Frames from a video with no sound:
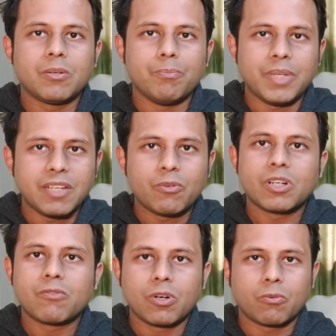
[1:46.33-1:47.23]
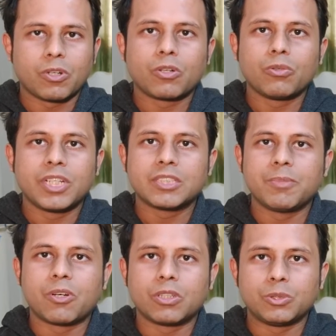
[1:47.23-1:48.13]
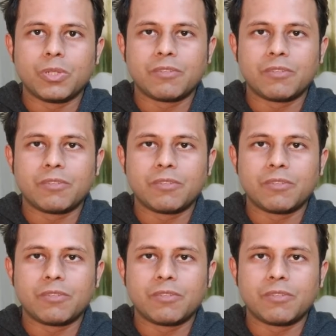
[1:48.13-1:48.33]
may work for 1 or 2 days because you